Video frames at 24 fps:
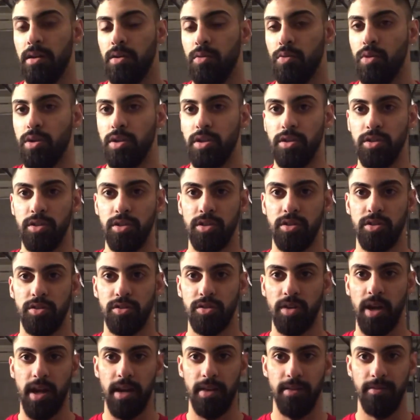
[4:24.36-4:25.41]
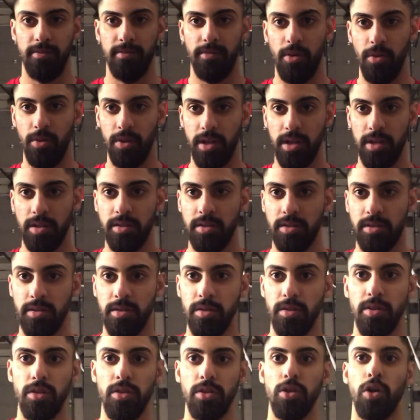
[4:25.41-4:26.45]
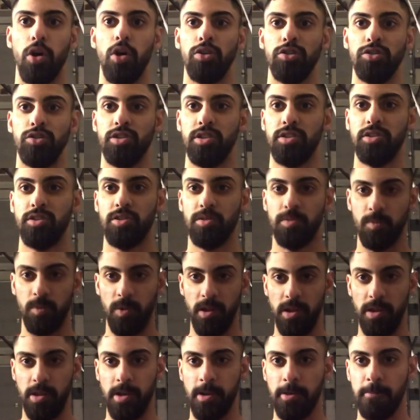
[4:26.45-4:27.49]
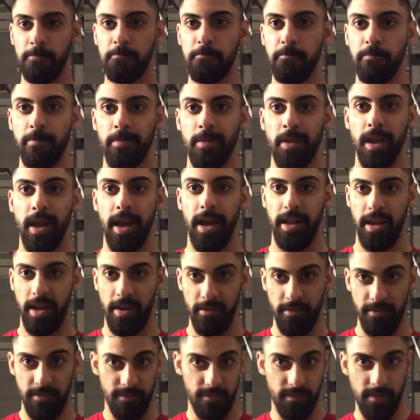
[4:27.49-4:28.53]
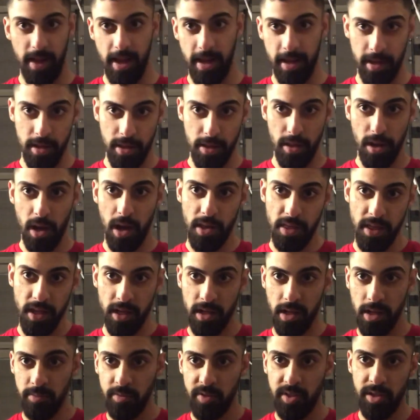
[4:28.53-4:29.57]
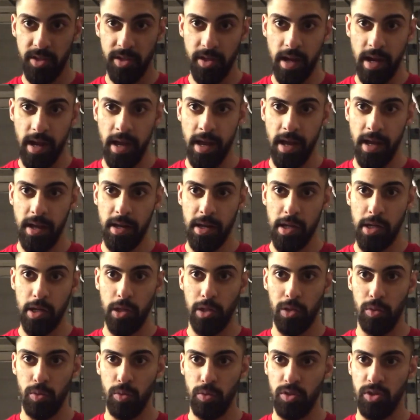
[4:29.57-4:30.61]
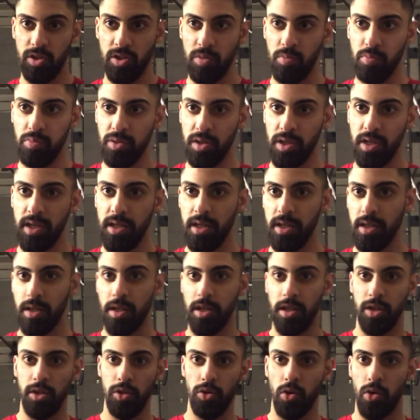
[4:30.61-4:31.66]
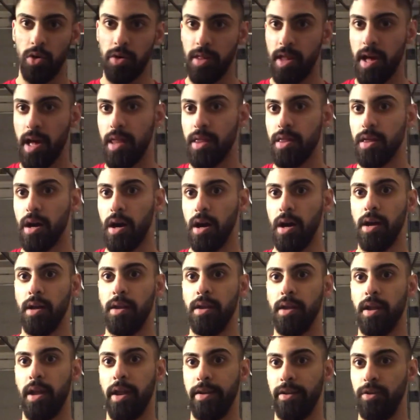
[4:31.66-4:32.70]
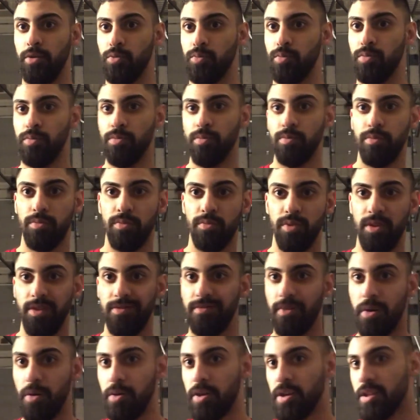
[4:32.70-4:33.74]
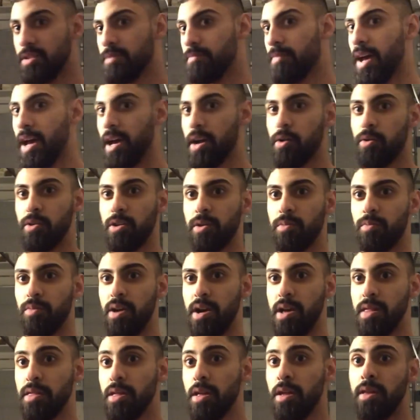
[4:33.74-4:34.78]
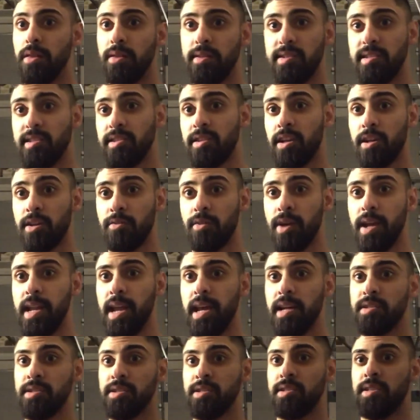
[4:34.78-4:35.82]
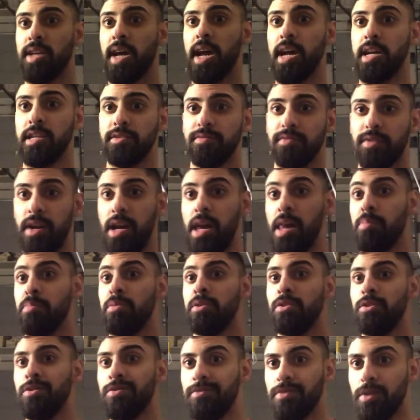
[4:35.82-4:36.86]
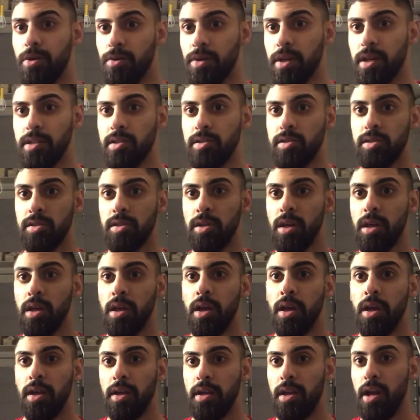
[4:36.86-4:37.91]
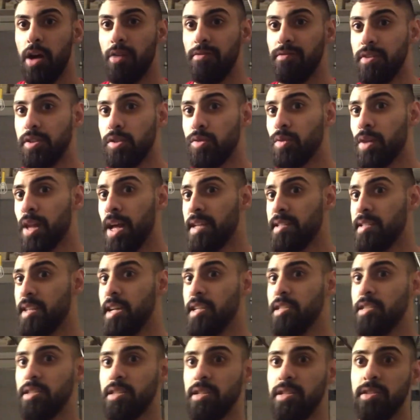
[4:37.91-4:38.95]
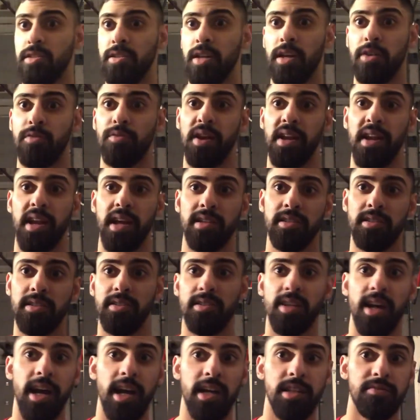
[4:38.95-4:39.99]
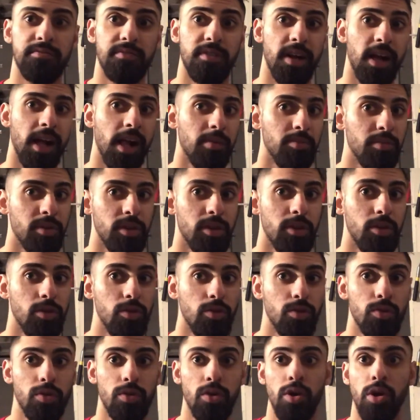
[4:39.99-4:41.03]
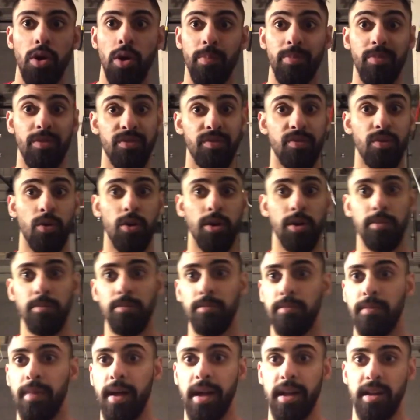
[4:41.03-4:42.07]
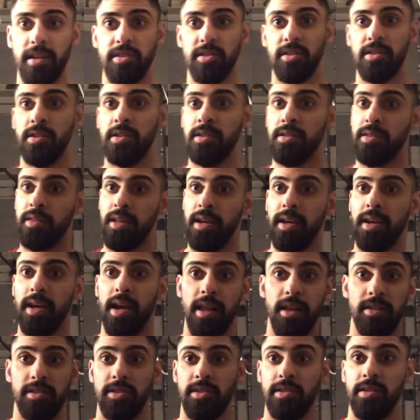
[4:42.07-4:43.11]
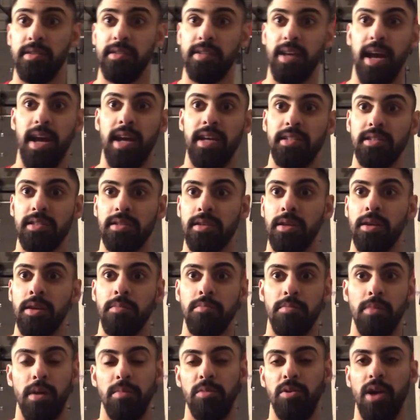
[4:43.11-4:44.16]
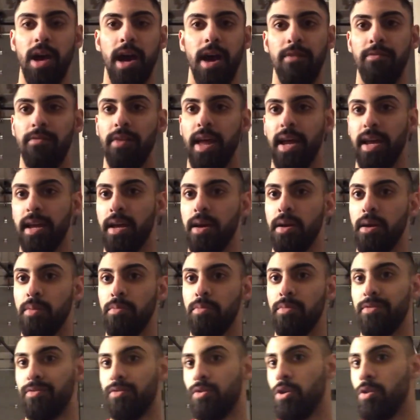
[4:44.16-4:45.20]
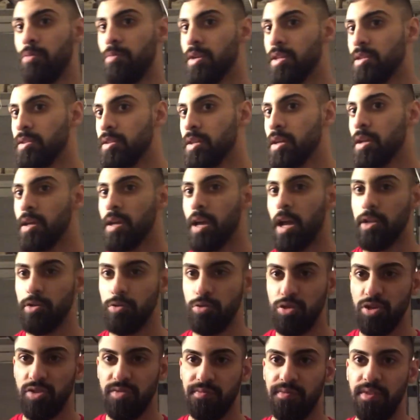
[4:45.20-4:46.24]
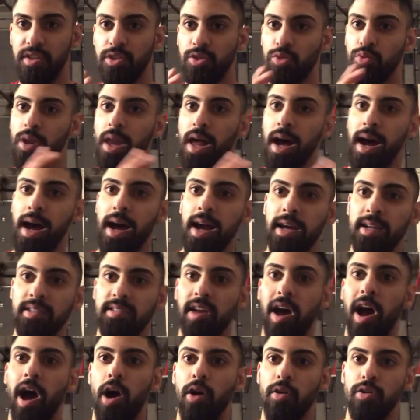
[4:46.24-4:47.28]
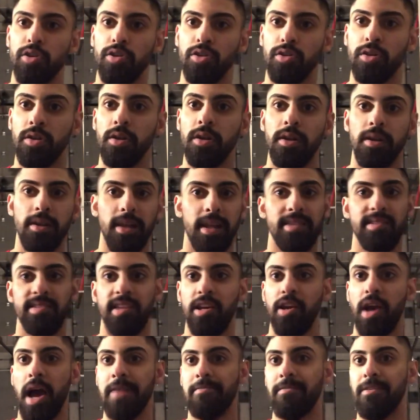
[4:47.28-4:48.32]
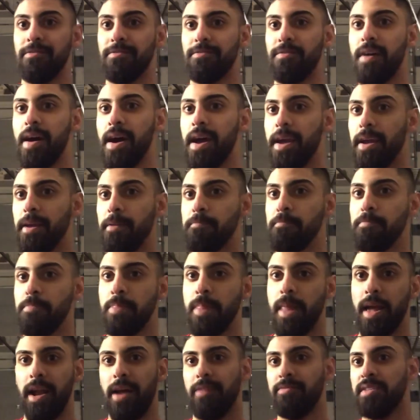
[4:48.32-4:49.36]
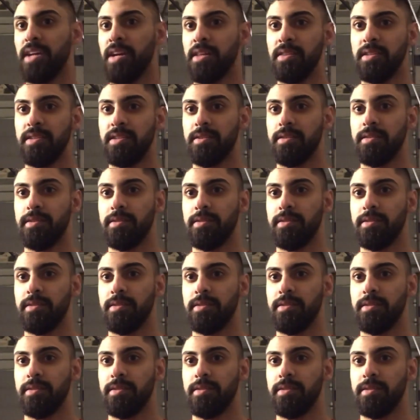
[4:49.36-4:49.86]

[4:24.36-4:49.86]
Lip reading: where you just try to focus on just your breathing. And if any thought that comes to your head, you simply ignore that thought and you refocus back on your breath. This is a great exercise for helping you focus. Now, visualization is a great exercise for helping you perform at a certain thing, at a certain task. Maybe you have like a performance and you just visualize how you're, let's say you have a fight, and I've done